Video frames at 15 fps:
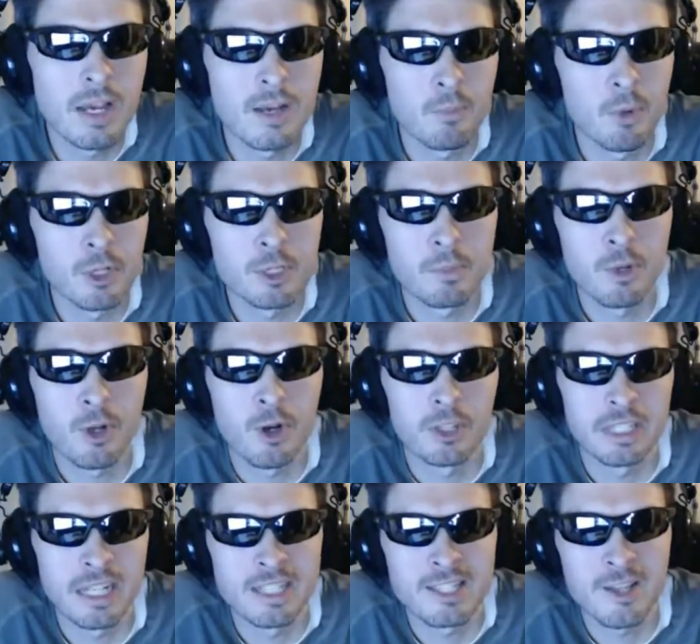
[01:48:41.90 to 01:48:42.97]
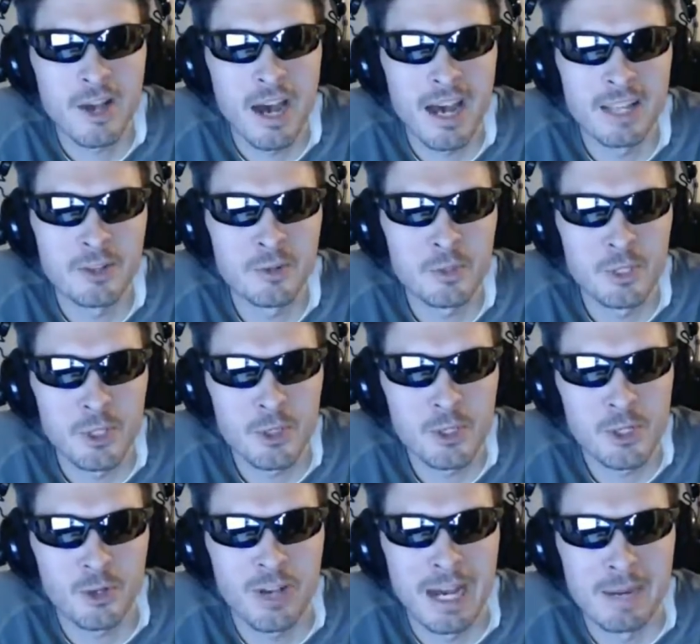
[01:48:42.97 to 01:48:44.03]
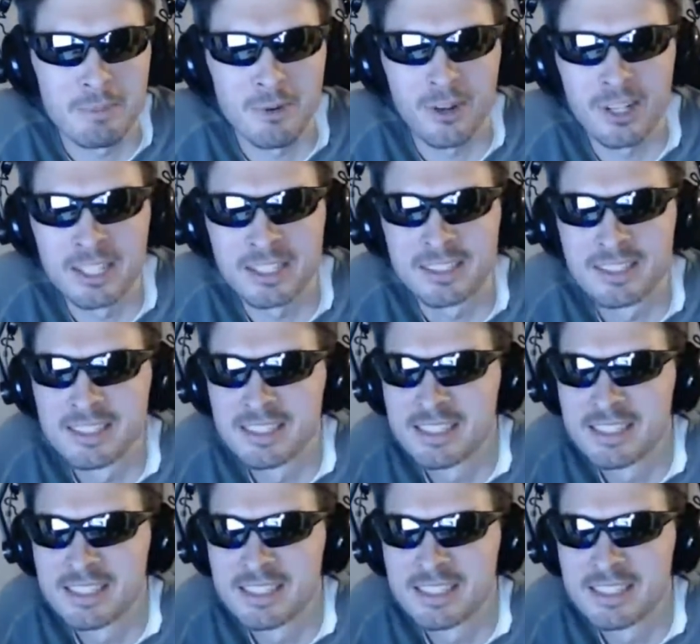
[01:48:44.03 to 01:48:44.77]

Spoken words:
whatchamacallit. It's a good,